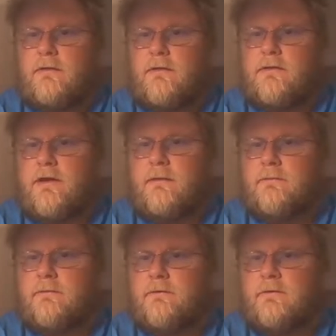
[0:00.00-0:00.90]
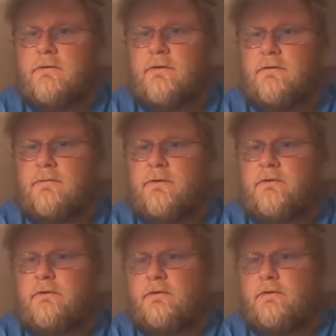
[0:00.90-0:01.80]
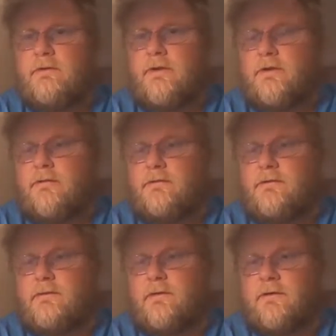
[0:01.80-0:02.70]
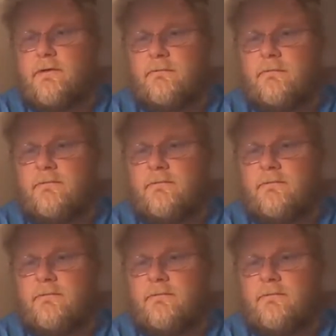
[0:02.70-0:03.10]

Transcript: The Dobson Explicit channel, what's up?